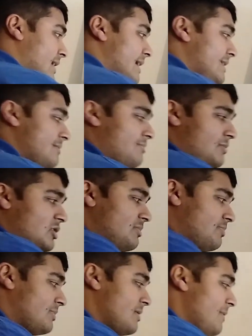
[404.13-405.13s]
And then
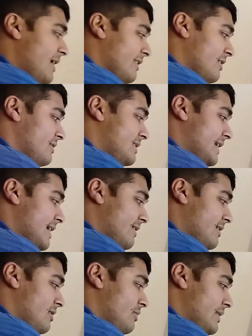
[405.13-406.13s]
just combining those
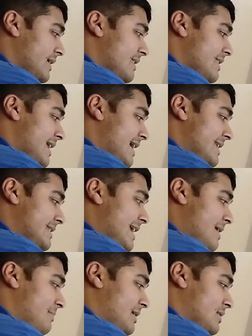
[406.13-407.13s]
together, we get that that is
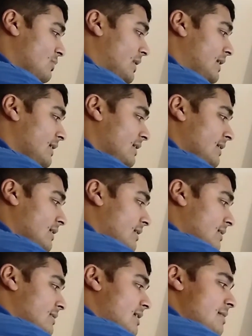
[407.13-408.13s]
n plus 1
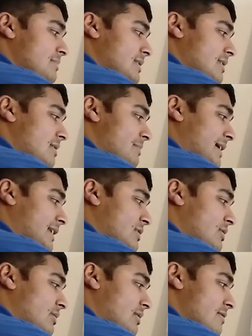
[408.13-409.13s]
times the
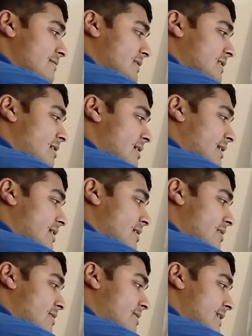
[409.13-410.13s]
magnitude of sine
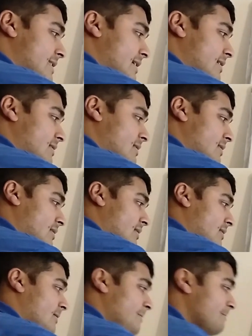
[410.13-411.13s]
theta.
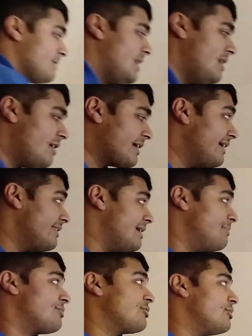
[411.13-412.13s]
Okay, and
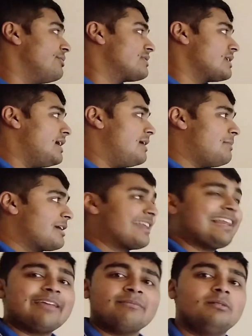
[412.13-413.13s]
that proves uh, my
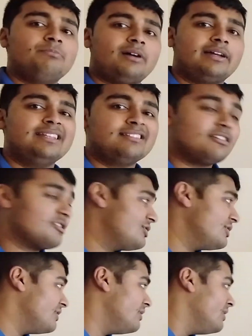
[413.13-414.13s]
claim by
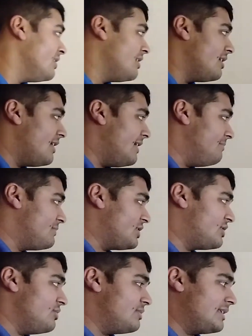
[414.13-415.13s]
induction, um,
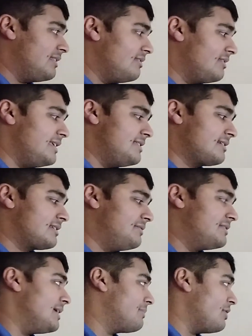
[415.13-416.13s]
just using the
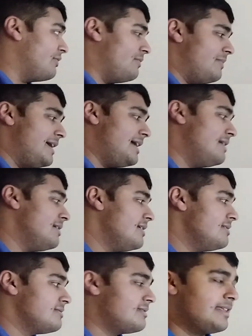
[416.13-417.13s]
inductive step going from there
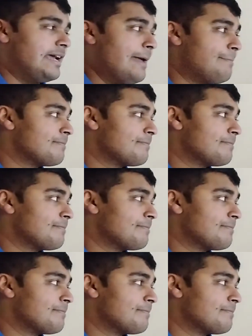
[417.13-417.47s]
to there.